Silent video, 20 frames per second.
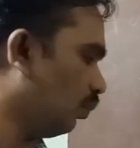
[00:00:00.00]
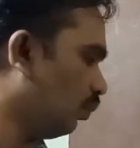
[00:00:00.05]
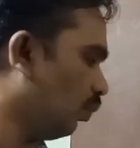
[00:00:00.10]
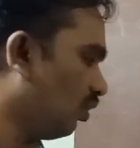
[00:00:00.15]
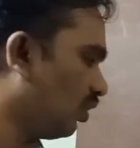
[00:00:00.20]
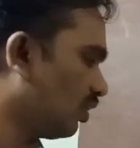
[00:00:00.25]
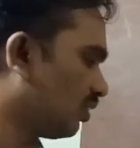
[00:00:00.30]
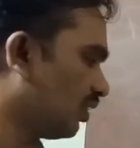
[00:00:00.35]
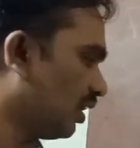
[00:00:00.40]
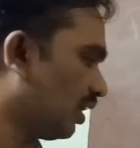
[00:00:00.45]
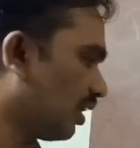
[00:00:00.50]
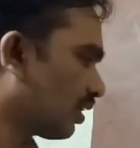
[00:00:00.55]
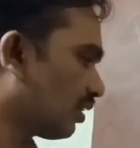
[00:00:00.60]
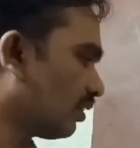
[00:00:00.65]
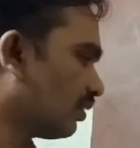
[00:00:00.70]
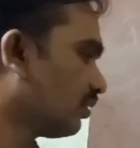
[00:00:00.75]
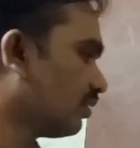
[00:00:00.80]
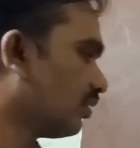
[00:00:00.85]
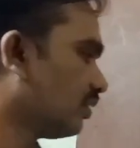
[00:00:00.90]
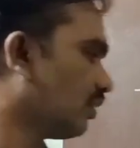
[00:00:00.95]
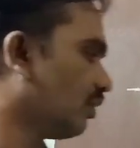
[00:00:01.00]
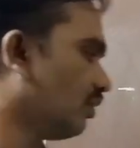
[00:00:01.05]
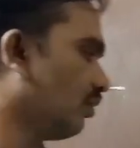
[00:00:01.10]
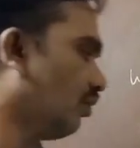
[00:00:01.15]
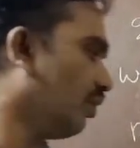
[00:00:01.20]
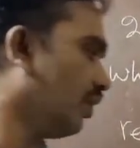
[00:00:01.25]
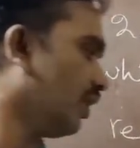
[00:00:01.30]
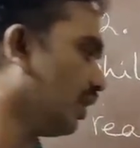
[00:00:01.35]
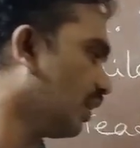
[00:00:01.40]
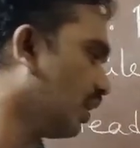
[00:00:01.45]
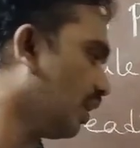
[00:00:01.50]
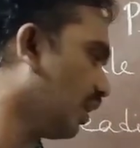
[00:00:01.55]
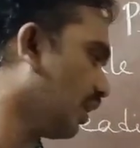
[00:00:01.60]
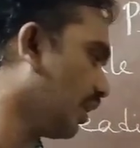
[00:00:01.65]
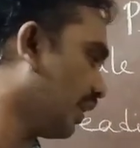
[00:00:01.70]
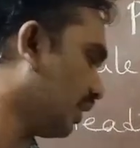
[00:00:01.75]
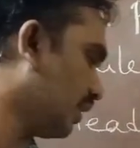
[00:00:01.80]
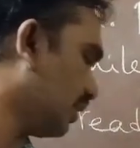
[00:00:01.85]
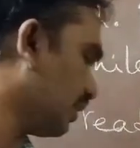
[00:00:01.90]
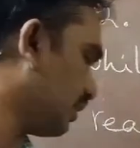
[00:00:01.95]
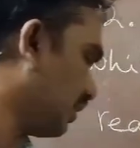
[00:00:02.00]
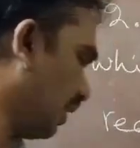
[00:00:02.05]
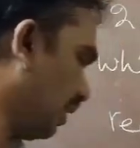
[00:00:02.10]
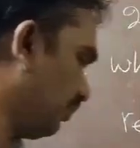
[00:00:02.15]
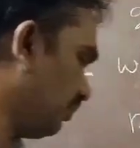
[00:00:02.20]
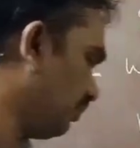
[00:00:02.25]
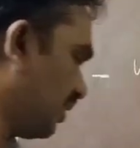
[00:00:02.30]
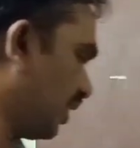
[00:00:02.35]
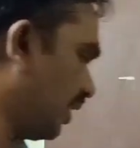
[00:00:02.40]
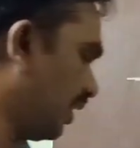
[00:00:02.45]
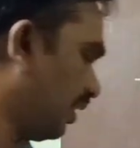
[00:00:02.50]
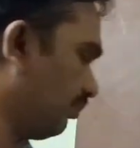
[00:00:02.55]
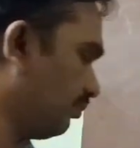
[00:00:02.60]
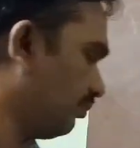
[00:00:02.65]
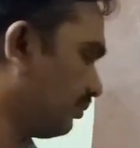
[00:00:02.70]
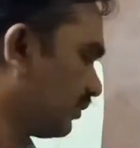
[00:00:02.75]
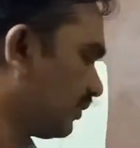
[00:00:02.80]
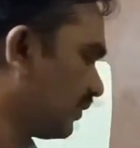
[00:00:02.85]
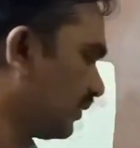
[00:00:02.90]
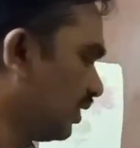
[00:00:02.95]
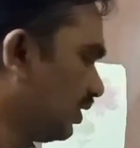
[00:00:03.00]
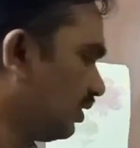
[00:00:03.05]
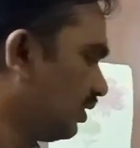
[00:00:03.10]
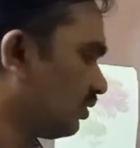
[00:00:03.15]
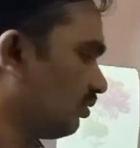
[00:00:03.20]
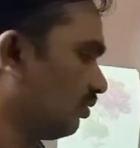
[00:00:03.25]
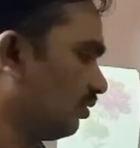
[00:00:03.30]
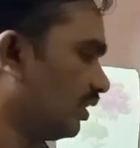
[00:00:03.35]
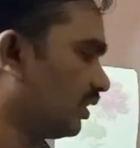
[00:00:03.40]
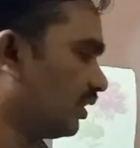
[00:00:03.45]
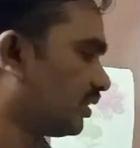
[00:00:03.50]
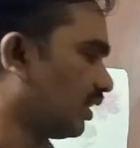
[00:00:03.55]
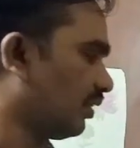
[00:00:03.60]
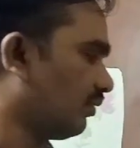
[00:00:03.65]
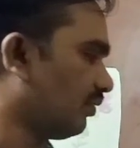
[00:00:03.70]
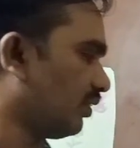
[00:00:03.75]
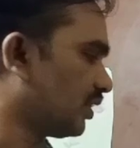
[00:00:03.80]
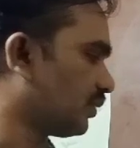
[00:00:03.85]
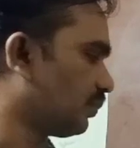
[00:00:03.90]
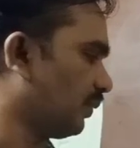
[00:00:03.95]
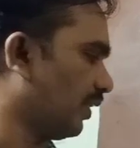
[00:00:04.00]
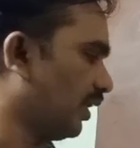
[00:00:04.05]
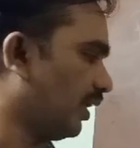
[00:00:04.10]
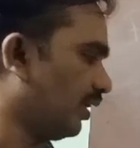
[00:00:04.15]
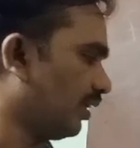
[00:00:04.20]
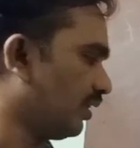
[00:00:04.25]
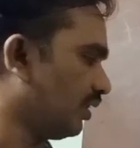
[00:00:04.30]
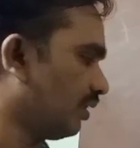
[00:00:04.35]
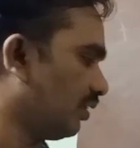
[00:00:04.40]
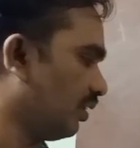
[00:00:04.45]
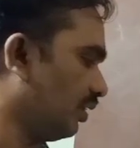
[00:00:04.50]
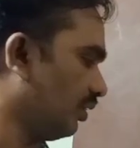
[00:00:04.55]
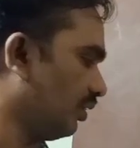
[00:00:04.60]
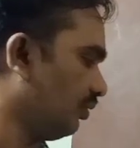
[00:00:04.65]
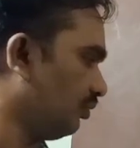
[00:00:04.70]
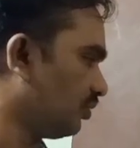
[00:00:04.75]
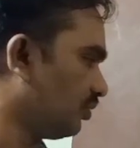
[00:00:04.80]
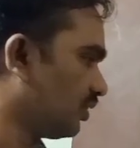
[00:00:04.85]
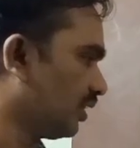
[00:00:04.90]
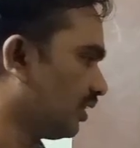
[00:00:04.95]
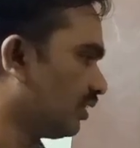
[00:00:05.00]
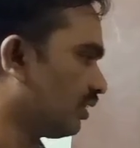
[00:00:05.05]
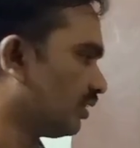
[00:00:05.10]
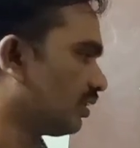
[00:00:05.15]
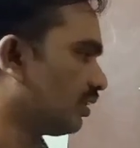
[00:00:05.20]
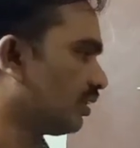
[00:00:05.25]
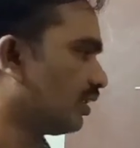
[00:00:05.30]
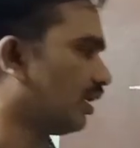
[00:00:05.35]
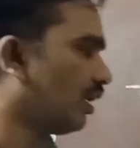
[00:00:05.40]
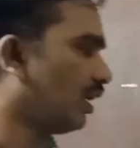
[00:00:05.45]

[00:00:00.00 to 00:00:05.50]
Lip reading: Both are going on at the same time. So Nisha was playing, using,